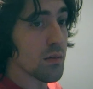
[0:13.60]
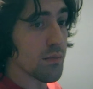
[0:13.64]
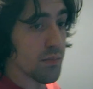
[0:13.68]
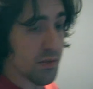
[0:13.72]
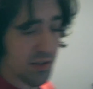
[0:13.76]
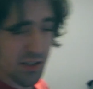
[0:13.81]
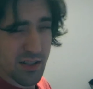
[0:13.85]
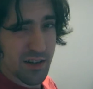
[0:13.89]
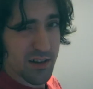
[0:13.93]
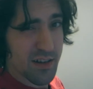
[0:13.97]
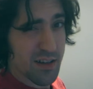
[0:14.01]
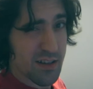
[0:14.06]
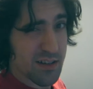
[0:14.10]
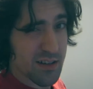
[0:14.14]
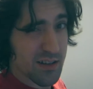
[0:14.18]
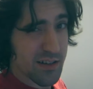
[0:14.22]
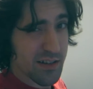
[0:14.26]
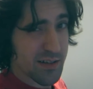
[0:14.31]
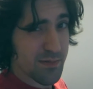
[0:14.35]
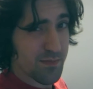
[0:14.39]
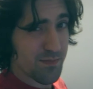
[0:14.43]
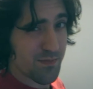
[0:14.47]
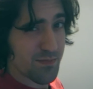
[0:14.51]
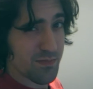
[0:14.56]
But
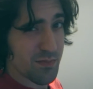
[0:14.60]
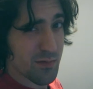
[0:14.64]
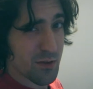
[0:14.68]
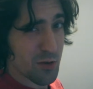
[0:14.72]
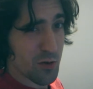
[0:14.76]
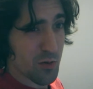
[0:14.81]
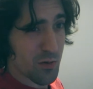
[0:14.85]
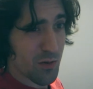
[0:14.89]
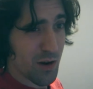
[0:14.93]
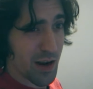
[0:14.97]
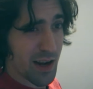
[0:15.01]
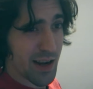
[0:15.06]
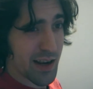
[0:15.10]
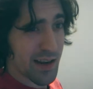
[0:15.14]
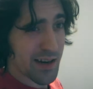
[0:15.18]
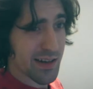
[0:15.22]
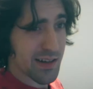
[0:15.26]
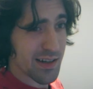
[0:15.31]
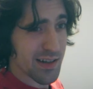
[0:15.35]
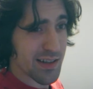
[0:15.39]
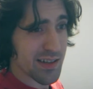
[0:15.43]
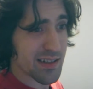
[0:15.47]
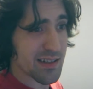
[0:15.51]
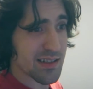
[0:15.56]
seriously, the
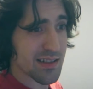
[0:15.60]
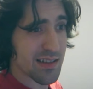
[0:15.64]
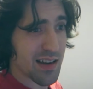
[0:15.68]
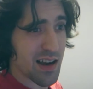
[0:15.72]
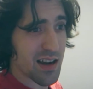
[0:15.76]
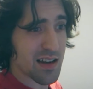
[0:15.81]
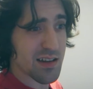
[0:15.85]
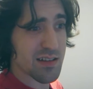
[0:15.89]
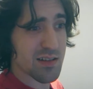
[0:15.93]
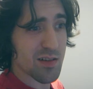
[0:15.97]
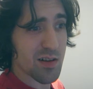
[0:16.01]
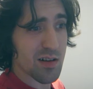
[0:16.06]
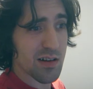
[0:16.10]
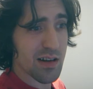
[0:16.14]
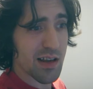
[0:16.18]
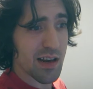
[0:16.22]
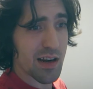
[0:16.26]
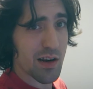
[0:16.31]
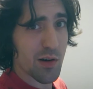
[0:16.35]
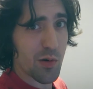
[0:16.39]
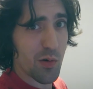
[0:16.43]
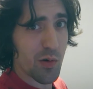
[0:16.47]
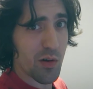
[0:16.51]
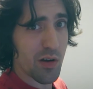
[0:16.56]
rain is kind of starting to
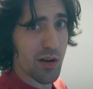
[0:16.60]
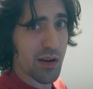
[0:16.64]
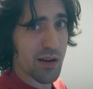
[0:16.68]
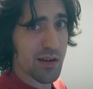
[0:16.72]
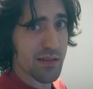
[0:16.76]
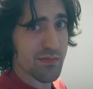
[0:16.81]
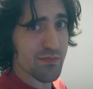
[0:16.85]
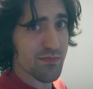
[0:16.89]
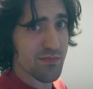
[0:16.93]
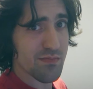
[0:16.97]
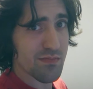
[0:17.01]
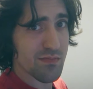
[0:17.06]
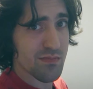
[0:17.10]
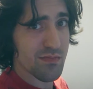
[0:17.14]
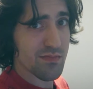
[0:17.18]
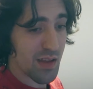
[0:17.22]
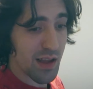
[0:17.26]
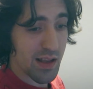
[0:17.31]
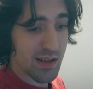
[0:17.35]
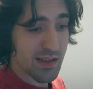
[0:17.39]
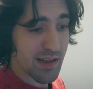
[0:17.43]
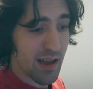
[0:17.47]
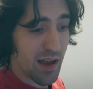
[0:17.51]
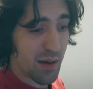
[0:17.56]
get annoying.
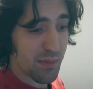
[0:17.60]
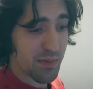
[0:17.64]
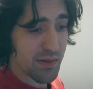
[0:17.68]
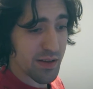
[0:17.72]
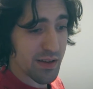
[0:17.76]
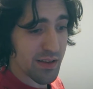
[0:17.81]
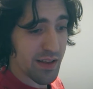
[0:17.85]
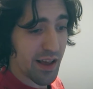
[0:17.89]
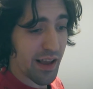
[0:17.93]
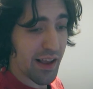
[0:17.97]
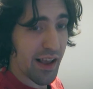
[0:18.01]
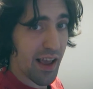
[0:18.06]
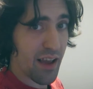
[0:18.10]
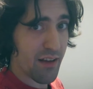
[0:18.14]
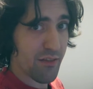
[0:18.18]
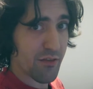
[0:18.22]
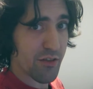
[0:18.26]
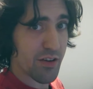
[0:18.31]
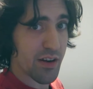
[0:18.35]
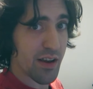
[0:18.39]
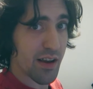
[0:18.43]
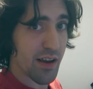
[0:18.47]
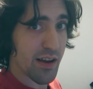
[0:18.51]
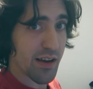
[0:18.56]
It's happening like
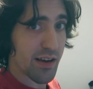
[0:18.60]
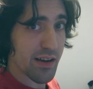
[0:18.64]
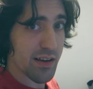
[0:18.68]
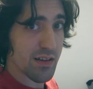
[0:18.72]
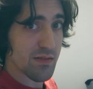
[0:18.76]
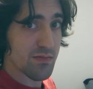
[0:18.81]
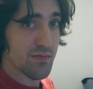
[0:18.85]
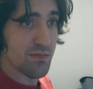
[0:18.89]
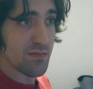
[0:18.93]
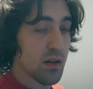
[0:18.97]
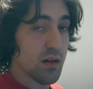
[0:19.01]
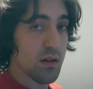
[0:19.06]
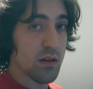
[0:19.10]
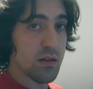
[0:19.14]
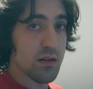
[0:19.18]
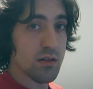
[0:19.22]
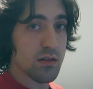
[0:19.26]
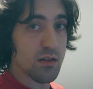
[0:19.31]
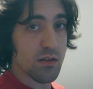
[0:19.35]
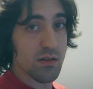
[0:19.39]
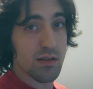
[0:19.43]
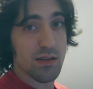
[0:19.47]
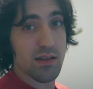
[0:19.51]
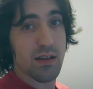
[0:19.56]
every day.
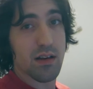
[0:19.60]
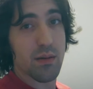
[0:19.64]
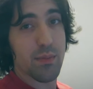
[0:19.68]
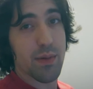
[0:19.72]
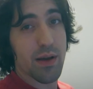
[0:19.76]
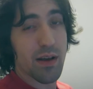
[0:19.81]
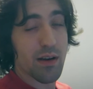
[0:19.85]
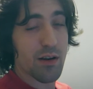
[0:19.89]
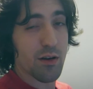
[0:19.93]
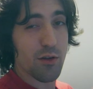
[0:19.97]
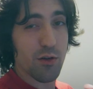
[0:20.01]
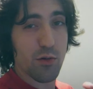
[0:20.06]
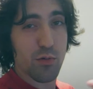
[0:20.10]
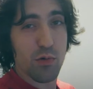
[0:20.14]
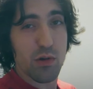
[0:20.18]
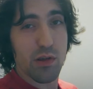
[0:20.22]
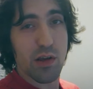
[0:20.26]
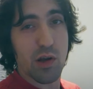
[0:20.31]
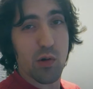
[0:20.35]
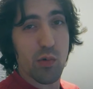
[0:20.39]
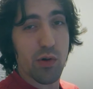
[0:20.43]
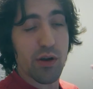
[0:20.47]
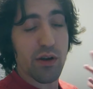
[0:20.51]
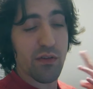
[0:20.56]
So this is going to be another really
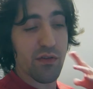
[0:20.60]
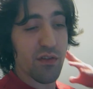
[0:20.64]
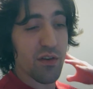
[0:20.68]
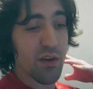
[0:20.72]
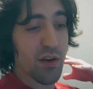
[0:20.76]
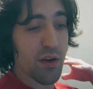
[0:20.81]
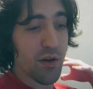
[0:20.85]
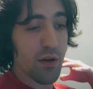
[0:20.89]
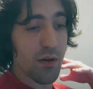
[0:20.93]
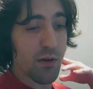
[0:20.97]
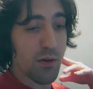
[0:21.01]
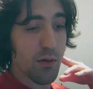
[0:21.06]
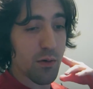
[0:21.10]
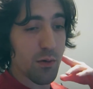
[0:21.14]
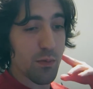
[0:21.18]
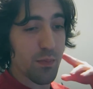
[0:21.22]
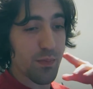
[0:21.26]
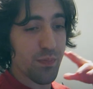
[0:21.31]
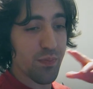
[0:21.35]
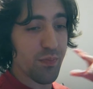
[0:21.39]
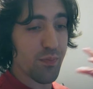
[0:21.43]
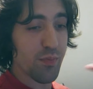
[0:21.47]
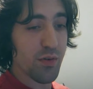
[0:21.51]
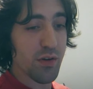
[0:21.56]
quick video,
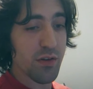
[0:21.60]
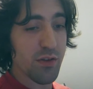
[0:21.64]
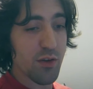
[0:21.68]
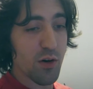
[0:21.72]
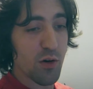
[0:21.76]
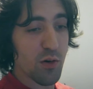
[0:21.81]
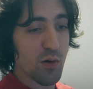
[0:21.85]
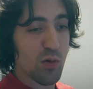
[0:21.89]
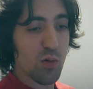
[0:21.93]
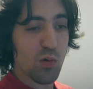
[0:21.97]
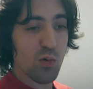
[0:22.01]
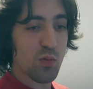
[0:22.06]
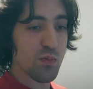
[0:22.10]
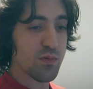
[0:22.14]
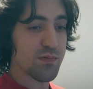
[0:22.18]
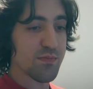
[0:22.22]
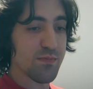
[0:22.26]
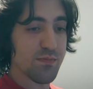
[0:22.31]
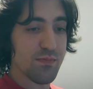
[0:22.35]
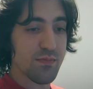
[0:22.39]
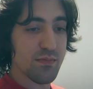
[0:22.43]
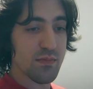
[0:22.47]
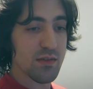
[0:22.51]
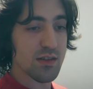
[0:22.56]
but the whole
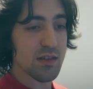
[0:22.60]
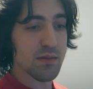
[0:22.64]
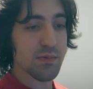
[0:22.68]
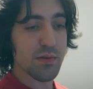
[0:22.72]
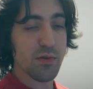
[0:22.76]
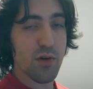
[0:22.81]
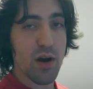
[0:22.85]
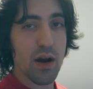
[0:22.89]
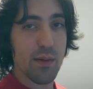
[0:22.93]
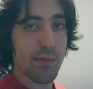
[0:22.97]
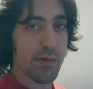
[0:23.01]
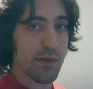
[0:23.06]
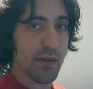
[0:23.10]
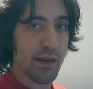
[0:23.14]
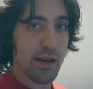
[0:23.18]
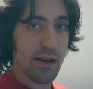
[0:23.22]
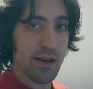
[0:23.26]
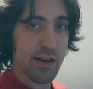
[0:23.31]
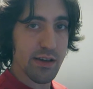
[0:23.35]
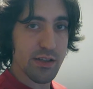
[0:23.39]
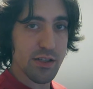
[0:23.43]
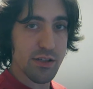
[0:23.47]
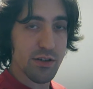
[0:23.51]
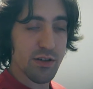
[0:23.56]
subscriber thing
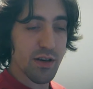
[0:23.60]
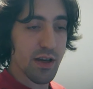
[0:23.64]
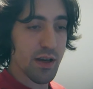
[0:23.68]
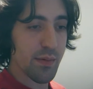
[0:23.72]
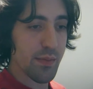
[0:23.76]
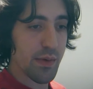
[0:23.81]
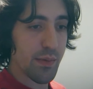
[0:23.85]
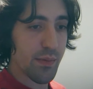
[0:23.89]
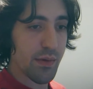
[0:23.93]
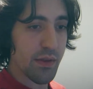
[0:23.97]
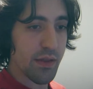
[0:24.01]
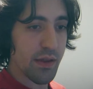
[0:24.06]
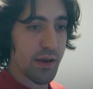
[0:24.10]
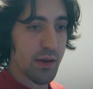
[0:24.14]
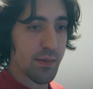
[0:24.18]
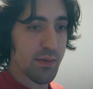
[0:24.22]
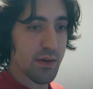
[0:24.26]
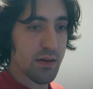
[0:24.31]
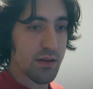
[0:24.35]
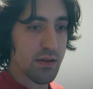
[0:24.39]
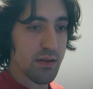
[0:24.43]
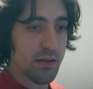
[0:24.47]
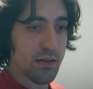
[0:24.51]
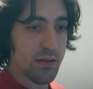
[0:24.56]
yesterday made me think about
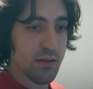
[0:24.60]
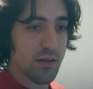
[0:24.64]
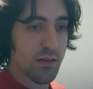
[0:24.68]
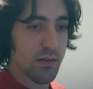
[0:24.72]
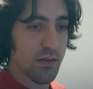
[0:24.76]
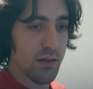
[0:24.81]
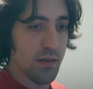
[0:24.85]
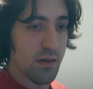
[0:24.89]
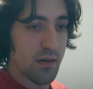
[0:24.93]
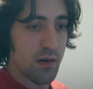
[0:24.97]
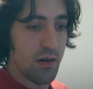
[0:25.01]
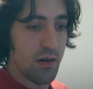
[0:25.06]
this.